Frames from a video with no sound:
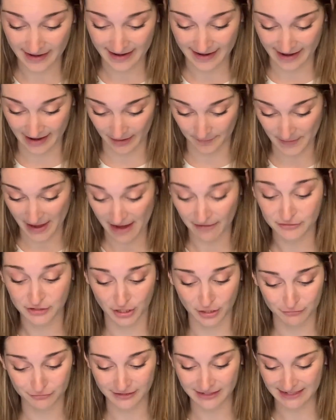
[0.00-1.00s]

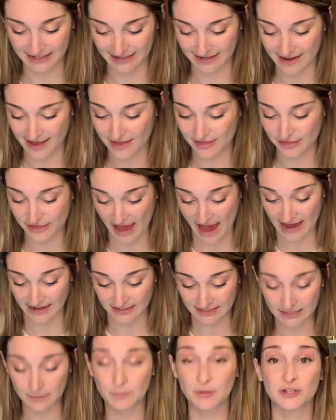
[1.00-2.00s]
After reading
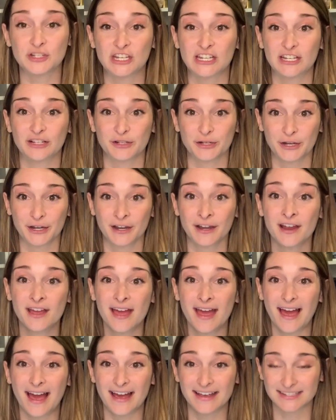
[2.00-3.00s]
that particular
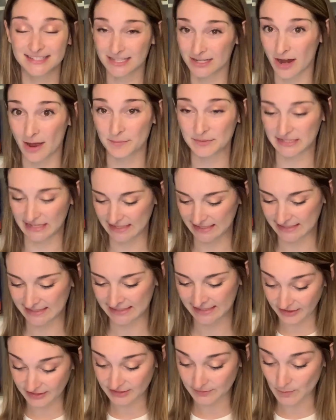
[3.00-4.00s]
synopsis.
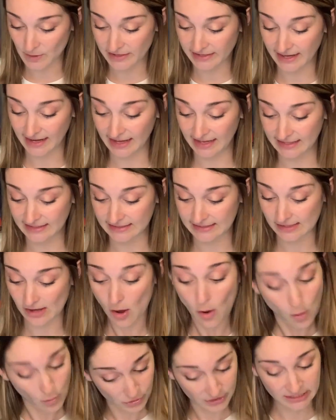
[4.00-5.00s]
This one is
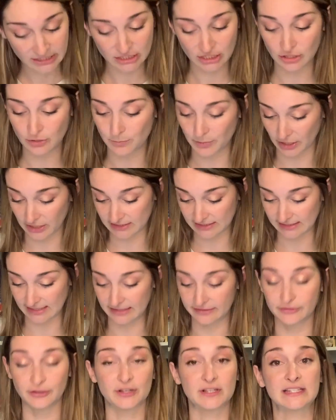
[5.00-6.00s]
only 2 books,
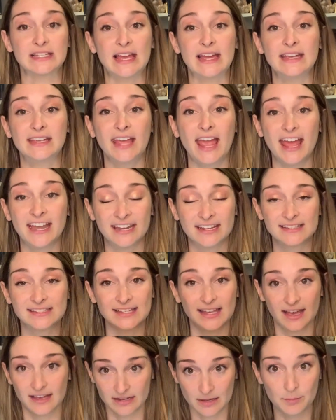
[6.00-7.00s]
it looks like, and it's
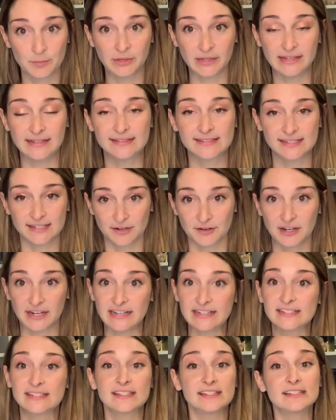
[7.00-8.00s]
a complete
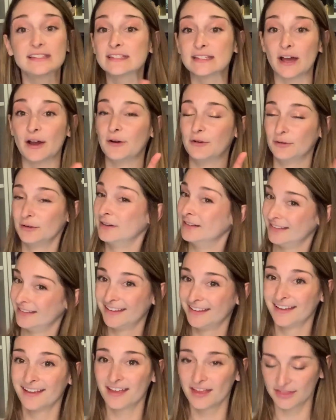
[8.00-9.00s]
series. So
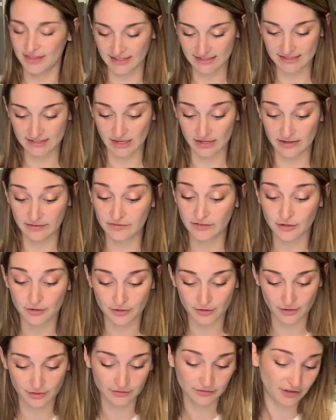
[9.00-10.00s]
that's good. If
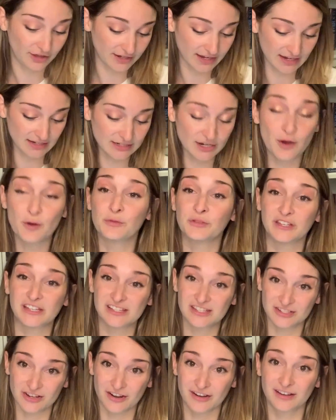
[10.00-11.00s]
you're looking to only
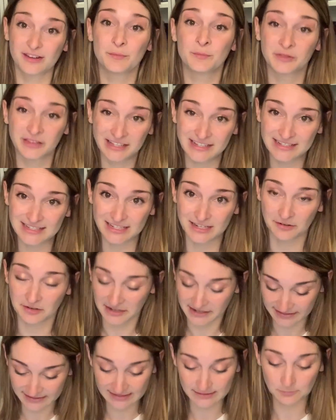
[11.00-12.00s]
start complete
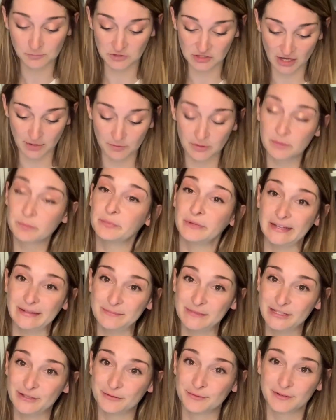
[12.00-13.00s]
series, which I wouldn't blame
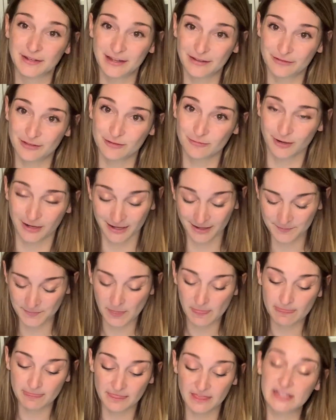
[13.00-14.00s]
you if you were,
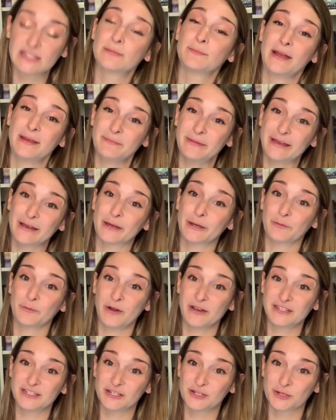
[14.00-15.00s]
this might be a good
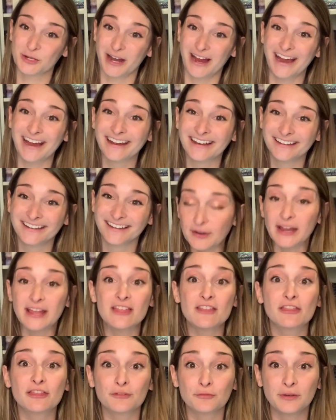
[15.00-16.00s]
one to try.
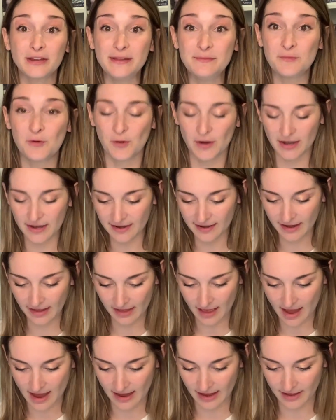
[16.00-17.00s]
Great, 3 more.
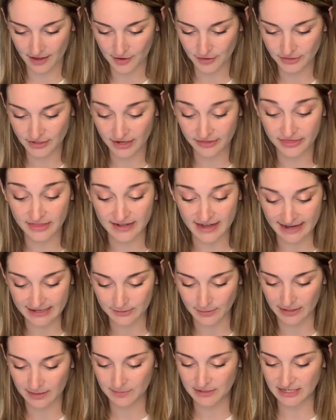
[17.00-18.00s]
The next
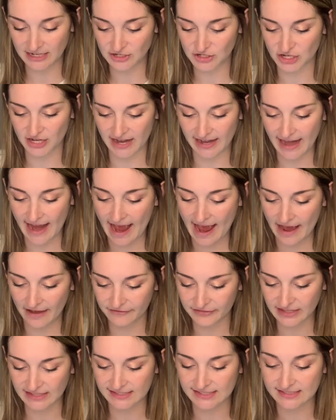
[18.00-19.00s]
recommendation I
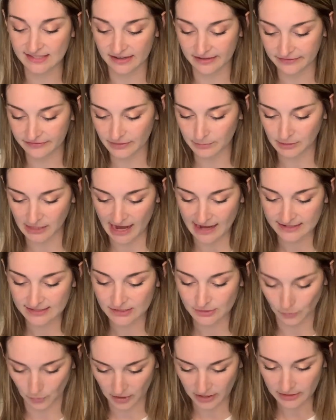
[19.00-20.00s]
have is Son of the Black
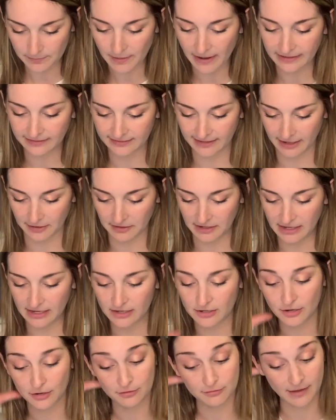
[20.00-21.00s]
Sword by Larry
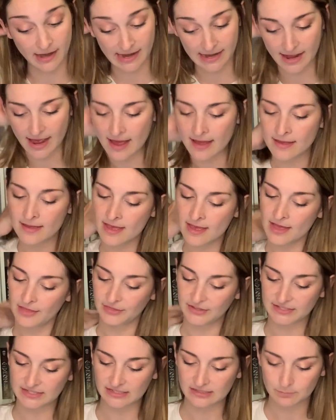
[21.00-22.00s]
Correia.
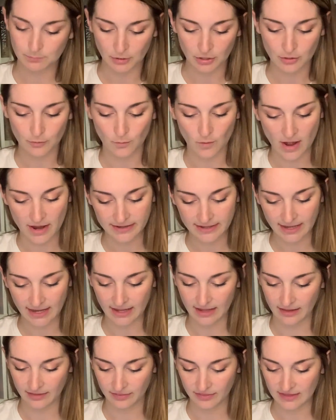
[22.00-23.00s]
This is book 1
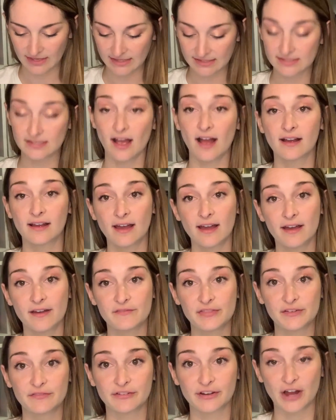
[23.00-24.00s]
in the saga of
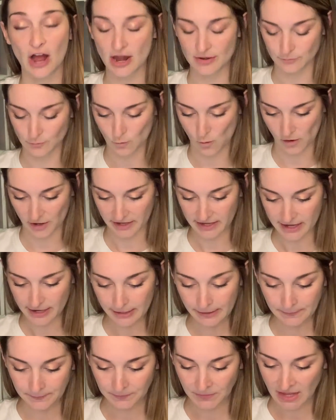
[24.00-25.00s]
the Forgotten Warrior.
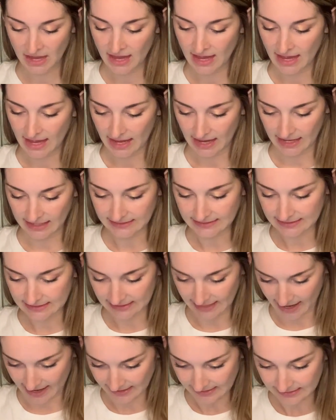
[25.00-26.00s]
It
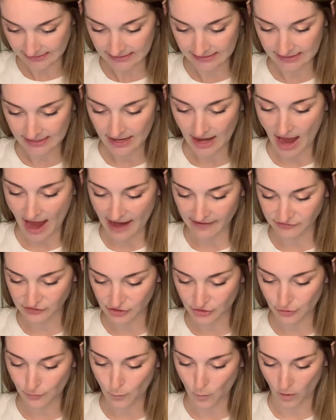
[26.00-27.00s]
says, after
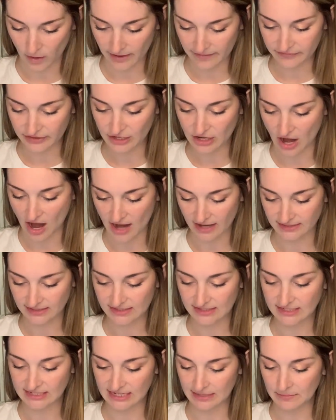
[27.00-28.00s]
the War of the Gods,
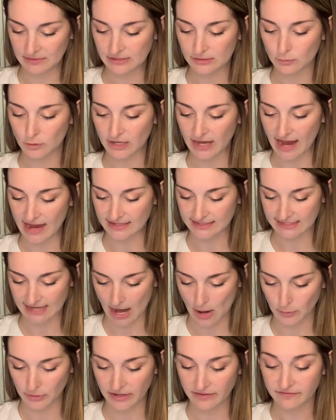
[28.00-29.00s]
the demons were cast
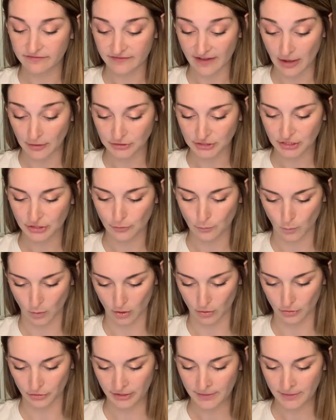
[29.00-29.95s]
out and fell to the world.